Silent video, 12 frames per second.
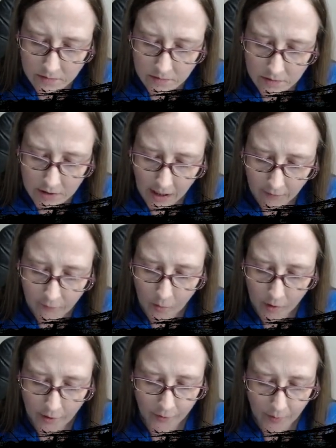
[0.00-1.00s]
Yeah,
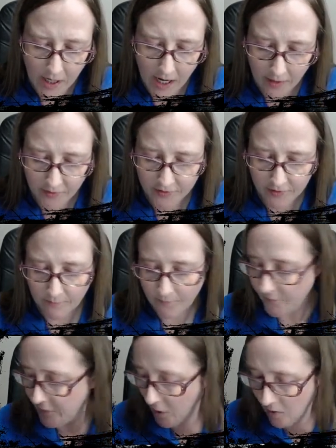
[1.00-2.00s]
4 3/8.
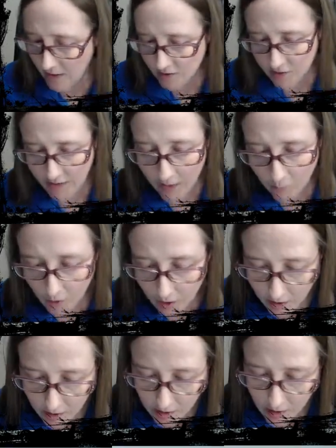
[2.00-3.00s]
Okay, so that'll work.
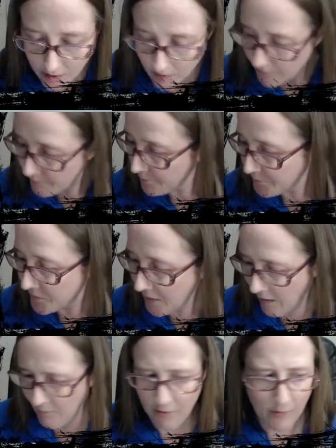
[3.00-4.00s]

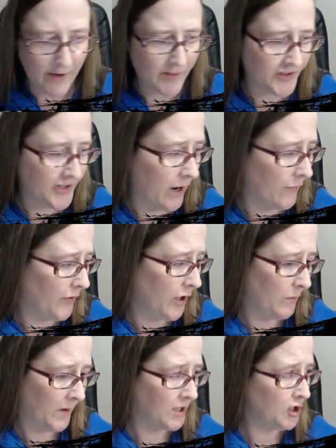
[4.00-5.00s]
I'm gonna write this down for
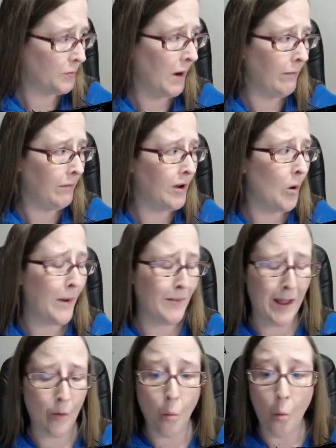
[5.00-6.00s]
you because you're probably going
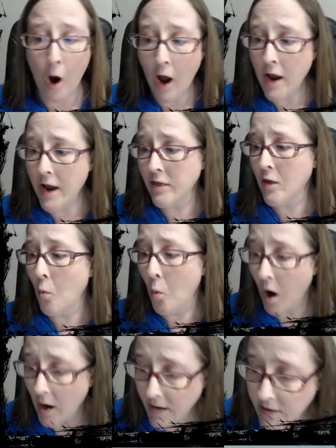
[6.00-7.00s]
like, what in the
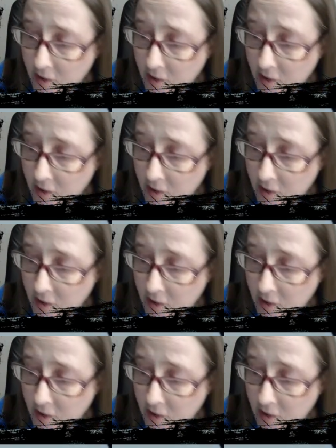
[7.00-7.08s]
what is